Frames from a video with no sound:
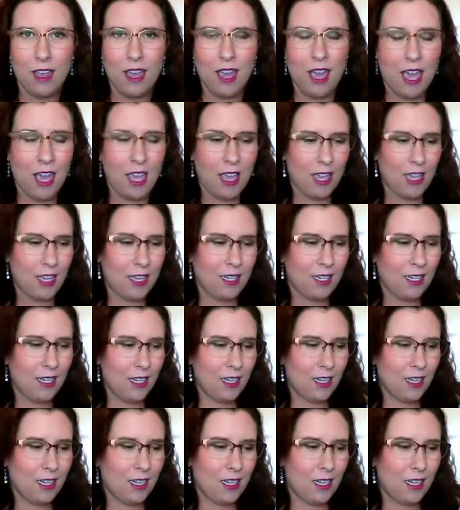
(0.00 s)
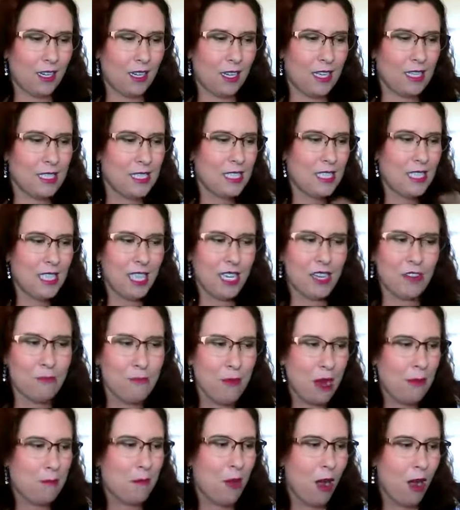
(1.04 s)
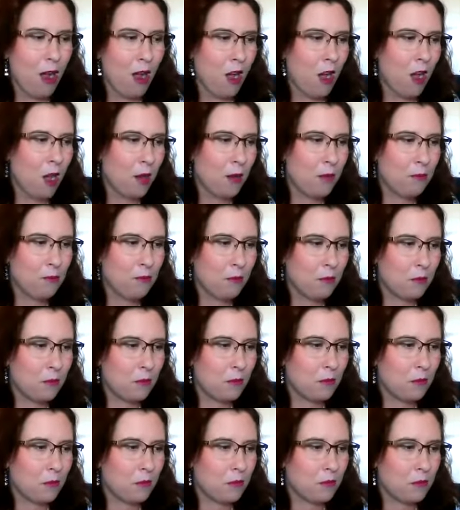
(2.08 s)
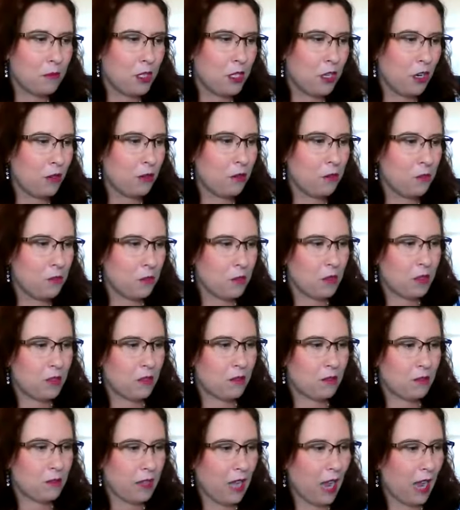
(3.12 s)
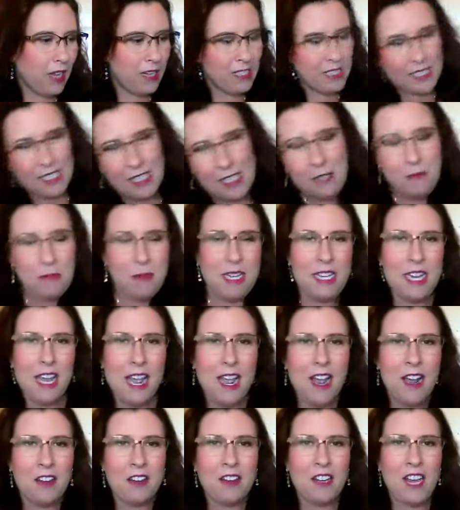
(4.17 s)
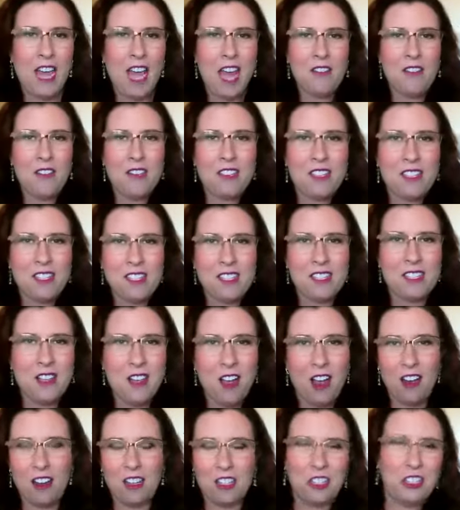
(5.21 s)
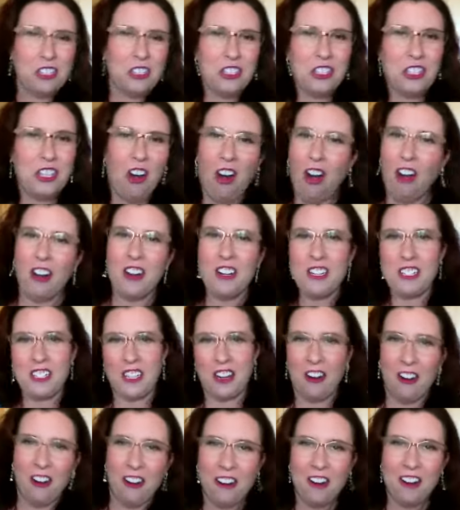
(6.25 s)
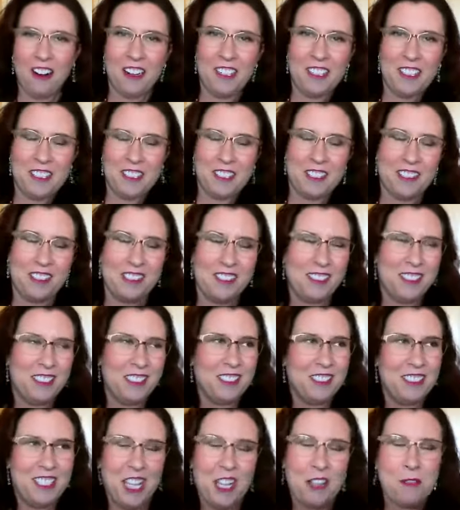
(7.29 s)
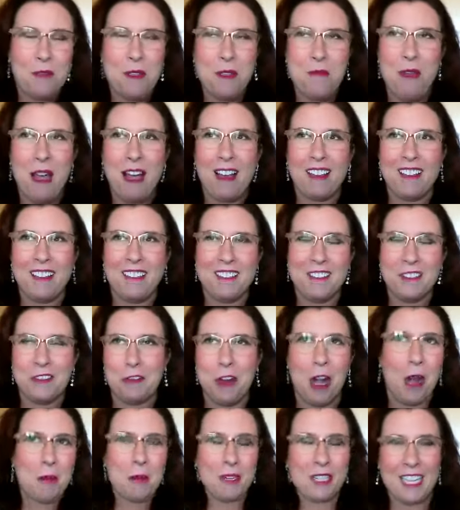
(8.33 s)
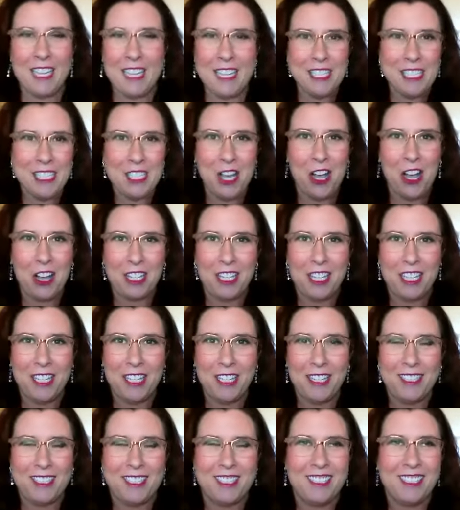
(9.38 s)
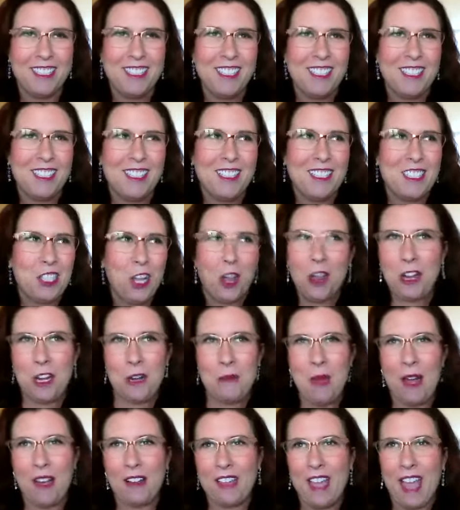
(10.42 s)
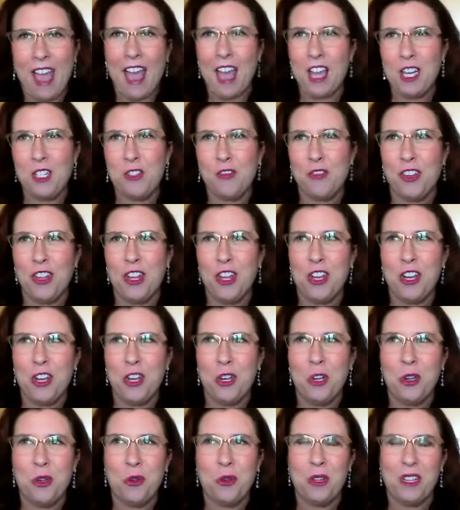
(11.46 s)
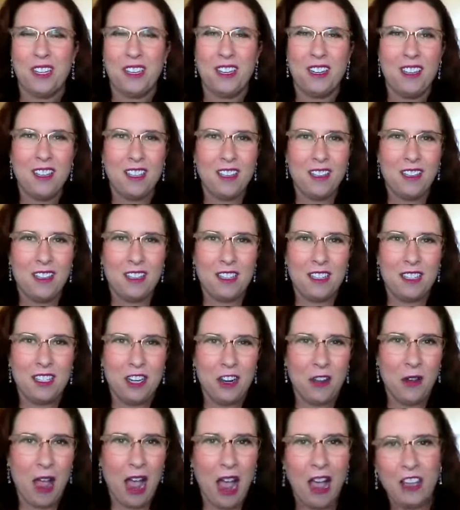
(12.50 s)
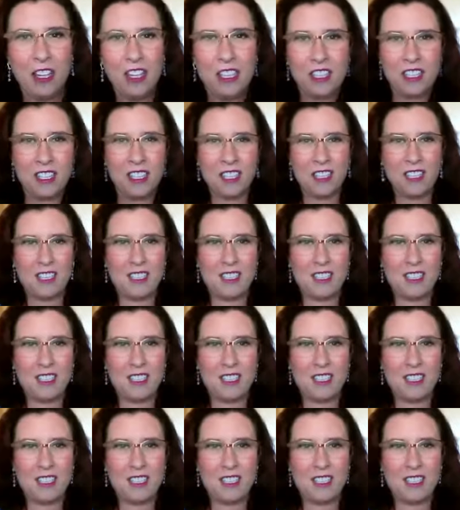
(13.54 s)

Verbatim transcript: And instead of my mom, you know, kind of sitting me down and having this good heart to heart and telling me about Robert Kiyosaki and talking about cash flow and, you know, how you